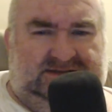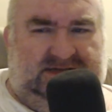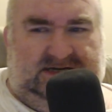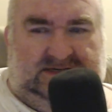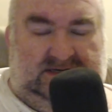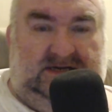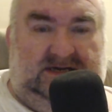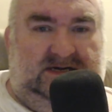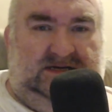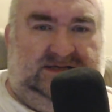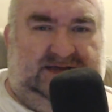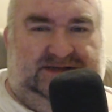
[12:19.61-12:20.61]
Like,
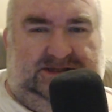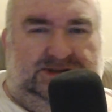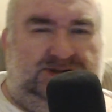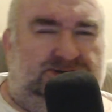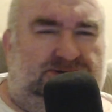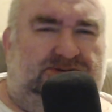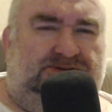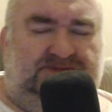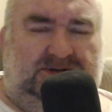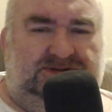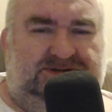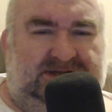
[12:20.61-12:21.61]
they had this
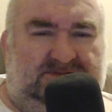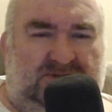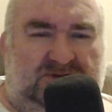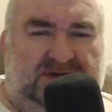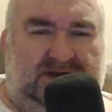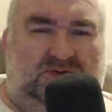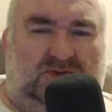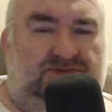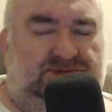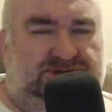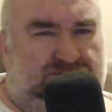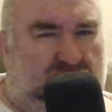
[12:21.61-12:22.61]
first demo thing where it
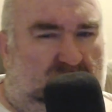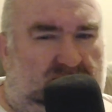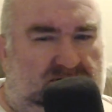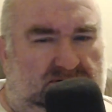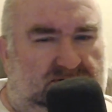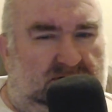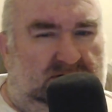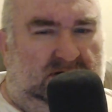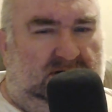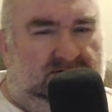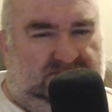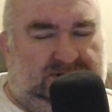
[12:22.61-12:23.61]
was short,
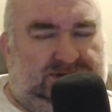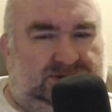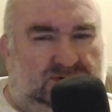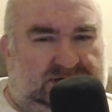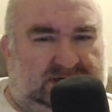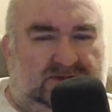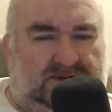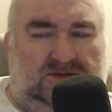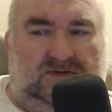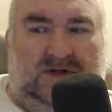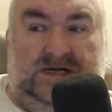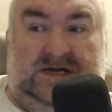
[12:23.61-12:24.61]
very short demo.
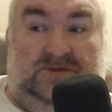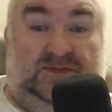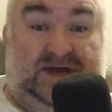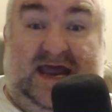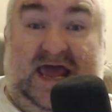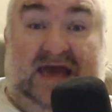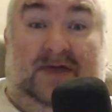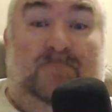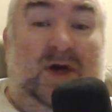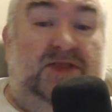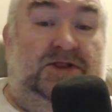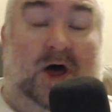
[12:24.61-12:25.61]
Then they had a
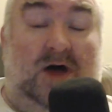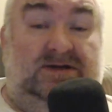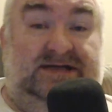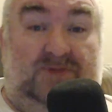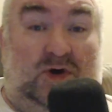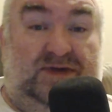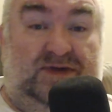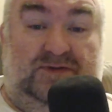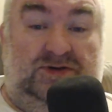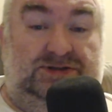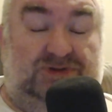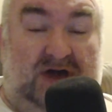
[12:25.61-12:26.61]
month-long demo. People
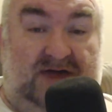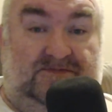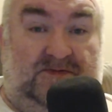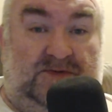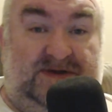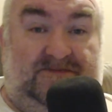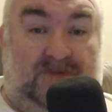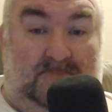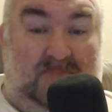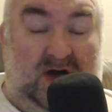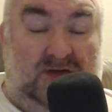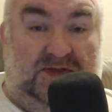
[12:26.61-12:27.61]
could try it for free for a month.